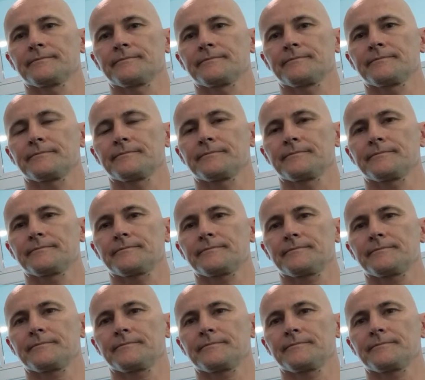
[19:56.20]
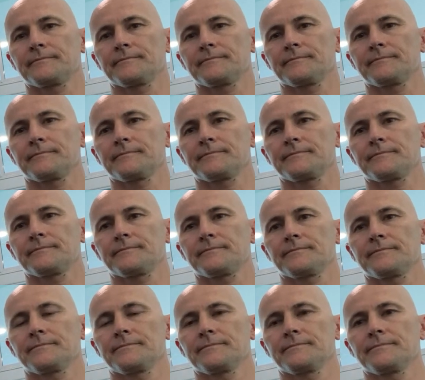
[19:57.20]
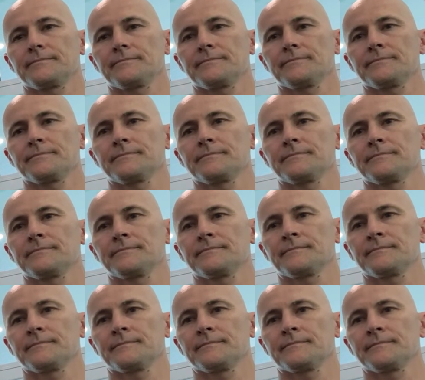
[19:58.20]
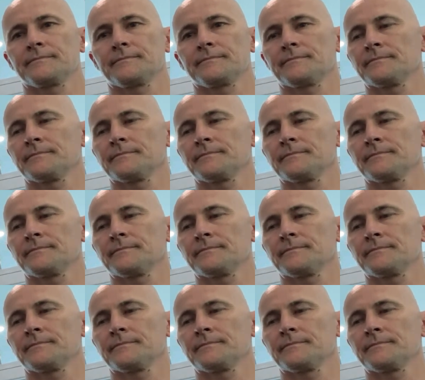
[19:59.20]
The person shown says nothing.